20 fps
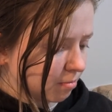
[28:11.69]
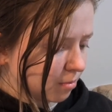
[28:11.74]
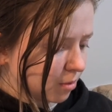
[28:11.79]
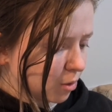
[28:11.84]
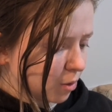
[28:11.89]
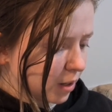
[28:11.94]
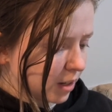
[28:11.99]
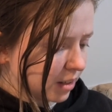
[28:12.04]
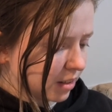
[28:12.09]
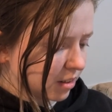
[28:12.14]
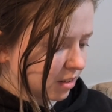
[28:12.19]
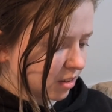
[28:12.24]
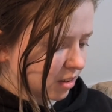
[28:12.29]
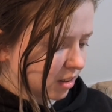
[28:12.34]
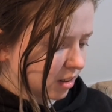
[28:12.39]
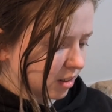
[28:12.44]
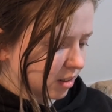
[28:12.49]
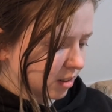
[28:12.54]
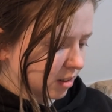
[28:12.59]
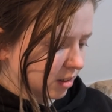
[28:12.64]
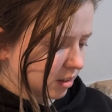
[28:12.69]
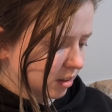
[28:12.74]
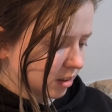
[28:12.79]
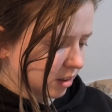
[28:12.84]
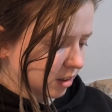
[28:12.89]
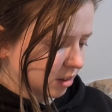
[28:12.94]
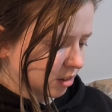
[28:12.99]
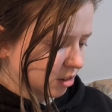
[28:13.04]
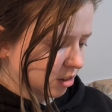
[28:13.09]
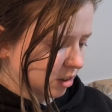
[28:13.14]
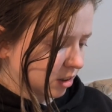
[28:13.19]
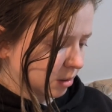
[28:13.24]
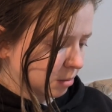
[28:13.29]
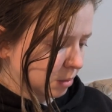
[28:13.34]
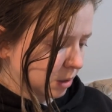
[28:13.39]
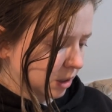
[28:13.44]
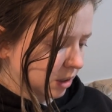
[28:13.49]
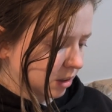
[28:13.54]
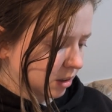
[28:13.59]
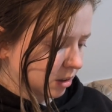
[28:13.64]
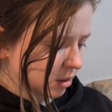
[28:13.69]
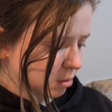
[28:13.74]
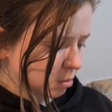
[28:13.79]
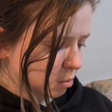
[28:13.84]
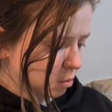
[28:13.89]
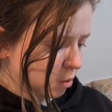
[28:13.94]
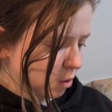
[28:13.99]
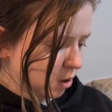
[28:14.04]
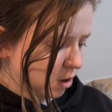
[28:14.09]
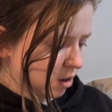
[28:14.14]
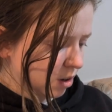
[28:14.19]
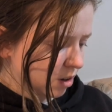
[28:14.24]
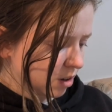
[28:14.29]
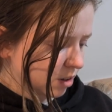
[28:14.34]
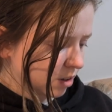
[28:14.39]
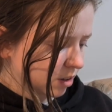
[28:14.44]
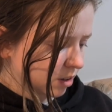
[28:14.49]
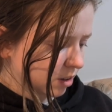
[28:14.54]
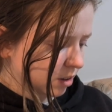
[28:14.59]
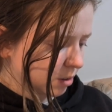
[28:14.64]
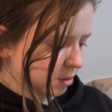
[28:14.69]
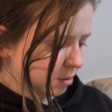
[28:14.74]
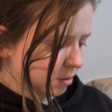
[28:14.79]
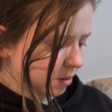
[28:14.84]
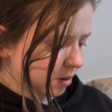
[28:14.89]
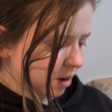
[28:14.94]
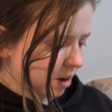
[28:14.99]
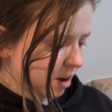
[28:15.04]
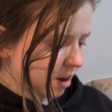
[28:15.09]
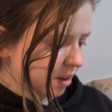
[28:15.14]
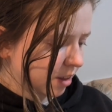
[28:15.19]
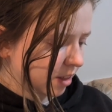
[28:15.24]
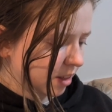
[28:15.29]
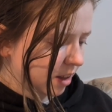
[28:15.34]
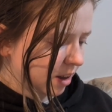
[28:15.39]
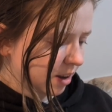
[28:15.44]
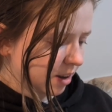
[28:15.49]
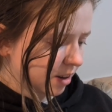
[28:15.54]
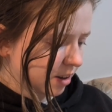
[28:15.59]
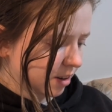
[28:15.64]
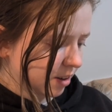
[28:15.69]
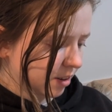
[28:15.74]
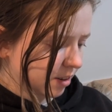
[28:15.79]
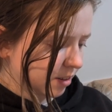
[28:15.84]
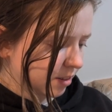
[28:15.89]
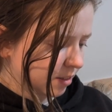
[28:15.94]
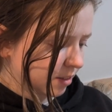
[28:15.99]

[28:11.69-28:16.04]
waste yarn and like trying to make this work. I think,